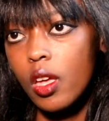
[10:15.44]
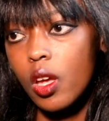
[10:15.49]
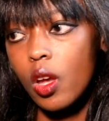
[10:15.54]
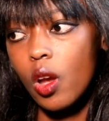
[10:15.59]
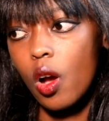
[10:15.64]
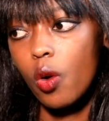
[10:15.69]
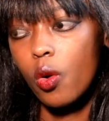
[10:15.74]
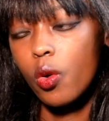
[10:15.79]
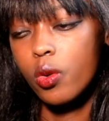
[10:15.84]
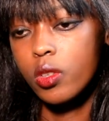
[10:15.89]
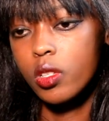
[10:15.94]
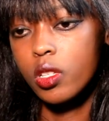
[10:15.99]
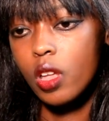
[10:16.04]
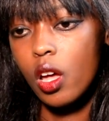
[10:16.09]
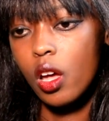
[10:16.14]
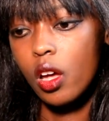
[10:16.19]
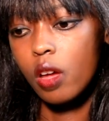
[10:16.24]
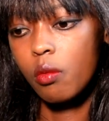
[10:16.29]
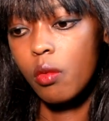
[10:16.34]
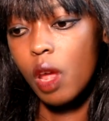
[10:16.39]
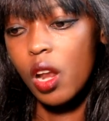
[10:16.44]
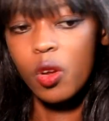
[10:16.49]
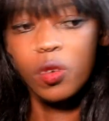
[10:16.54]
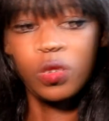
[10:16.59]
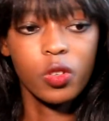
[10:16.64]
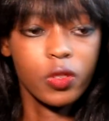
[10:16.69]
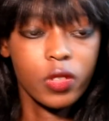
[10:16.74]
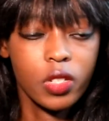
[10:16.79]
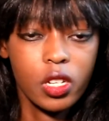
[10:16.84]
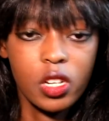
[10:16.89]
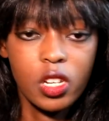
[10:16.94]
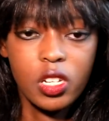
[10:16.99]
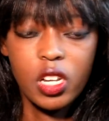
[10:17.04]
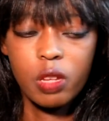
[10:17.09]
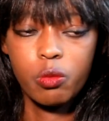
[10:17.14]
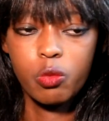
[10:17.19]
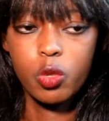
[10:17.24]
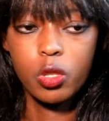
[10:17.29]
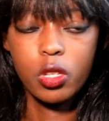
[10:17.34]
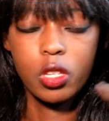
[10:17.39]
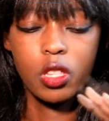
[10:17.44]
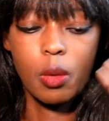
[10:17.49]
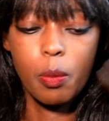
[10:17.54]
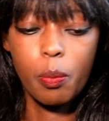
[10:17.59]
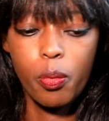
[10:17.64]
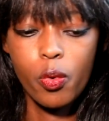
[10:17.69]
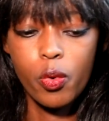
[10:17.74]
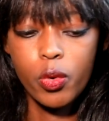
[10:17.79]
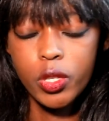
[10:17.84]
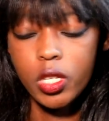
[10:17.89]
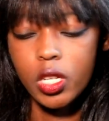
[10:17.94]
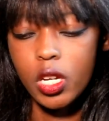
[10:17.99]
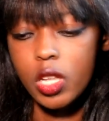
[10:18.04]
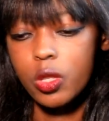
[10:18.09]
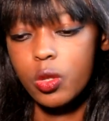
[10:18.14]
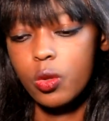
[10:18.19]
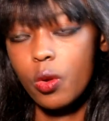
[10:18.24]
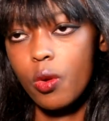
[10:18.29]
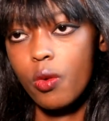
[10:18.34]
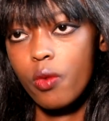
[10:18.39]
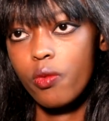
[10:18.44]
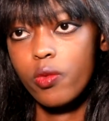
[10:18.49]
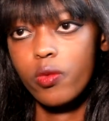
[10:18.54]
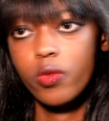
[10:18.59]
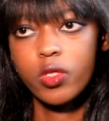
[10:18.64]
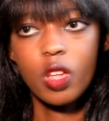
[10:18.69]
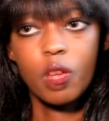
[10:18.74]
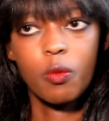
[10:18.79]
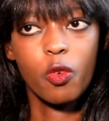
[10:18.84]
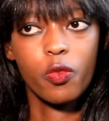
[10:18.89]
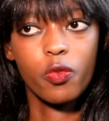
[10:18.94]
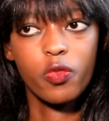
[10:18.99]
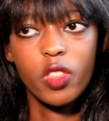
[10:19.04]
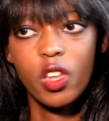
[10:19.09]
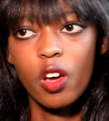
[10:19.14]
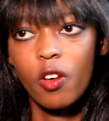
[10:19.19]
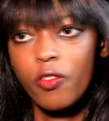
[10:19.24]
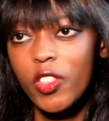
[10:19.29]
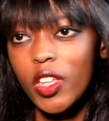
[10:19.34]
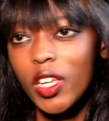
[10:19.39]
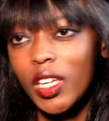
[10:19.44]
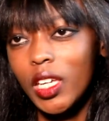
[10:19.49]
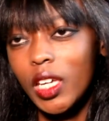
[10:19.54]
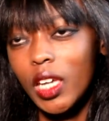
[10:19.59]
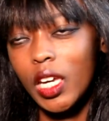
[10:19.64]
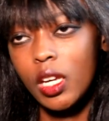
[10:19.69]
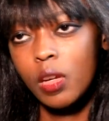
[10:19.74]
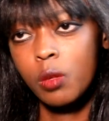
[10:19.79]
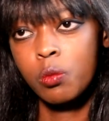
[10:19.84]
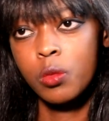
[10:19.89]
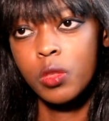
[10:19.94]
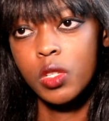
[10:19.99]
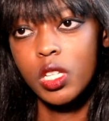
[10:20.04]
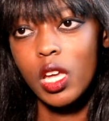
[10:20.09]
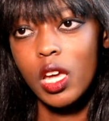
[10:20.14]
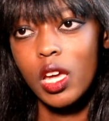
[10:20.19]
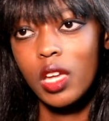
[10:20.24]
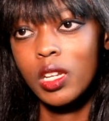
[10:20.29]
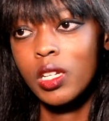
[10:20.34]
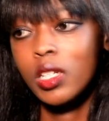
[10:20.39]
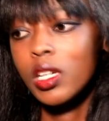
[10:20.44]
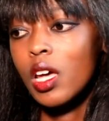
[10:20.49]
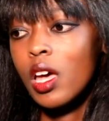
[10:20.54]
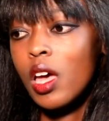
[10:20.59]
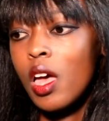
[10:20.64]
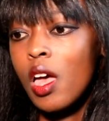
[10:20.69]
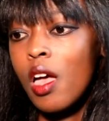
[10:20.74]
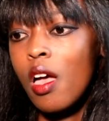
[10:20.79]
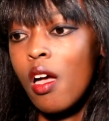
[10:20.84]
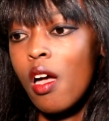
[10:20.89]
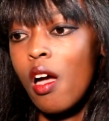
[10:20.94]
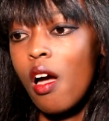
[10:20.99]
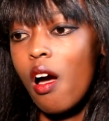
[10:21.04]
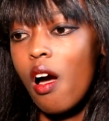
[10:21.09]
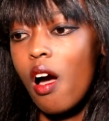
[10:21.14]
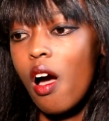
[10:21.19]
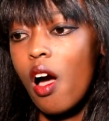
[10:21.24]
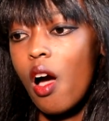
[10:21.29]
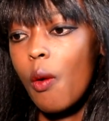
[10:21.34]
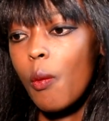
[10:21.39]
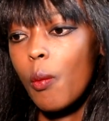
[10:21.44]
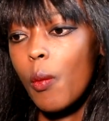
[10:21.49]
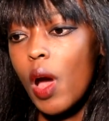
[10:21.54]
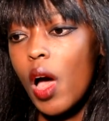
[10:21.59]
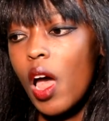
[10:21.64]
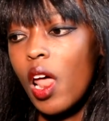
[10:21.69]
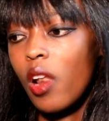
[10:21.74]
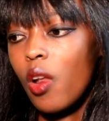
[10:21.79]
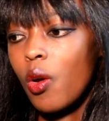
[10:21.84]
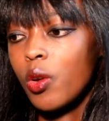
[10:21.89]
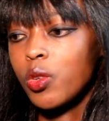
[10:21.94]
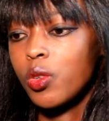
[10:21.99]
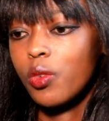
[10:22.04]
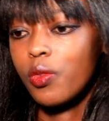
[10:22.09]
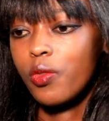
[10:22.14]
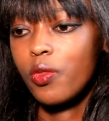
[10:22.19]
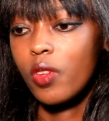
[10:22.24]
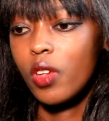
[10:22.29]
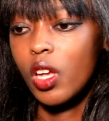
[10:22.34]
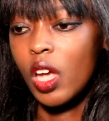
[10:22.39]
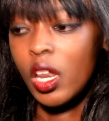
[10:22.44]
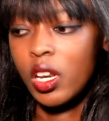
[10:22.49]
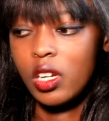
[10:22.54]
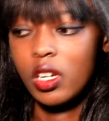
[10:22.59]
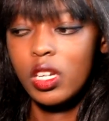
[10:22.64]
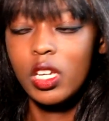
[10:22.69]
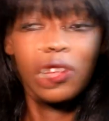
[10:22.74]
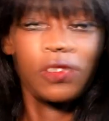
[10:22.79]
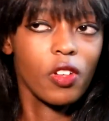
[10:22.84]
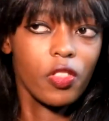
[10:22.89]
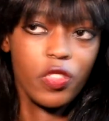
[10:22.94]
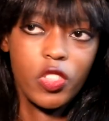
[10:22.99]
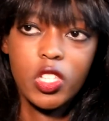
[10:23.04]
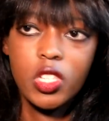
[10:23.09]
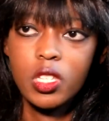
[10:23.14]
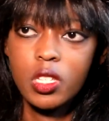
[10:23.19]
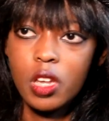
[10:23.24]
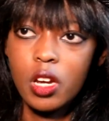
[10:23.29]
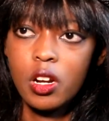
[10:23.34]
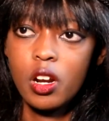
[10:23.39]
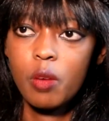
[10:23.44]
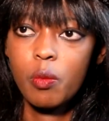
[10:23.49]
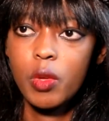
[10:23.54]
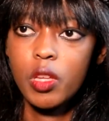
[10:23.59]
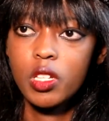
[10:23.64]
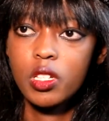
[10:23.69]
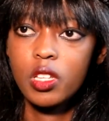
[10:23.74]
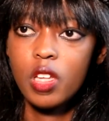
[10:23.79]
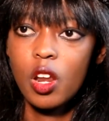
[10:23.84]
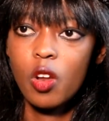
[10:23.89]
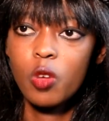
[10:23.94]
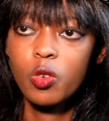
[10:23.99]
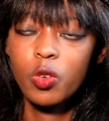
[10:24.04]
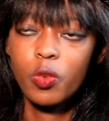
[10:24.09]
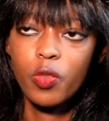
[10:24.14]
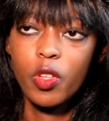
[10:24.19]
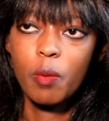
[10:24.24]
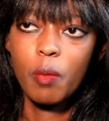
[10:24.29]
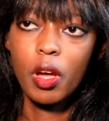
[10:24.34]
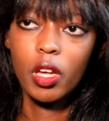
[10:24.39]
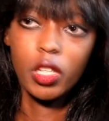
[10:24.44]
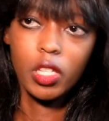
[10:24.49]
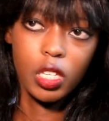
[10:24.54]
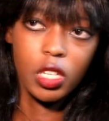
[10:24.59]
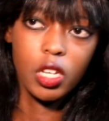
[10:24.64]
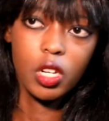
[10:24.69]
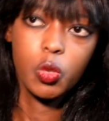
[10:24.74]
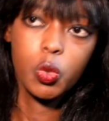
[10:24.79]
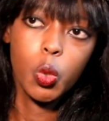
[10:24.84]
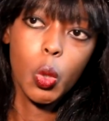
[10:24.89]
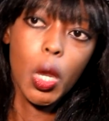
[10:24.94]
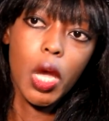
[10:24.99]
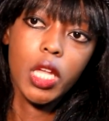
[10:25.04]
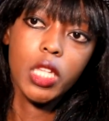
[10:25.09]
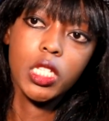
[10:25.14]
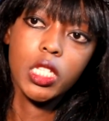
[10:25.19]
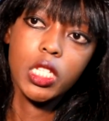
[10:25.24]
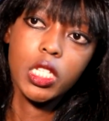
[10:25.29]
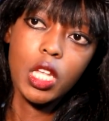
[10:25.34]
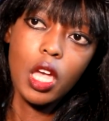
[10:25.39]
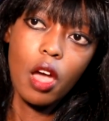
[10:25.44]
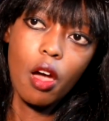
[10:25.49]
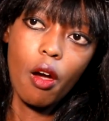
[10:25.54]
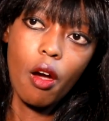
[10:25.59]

Because a lot of the times you see the posters of some of the games and and even these tournaments, a lot of them are geared towards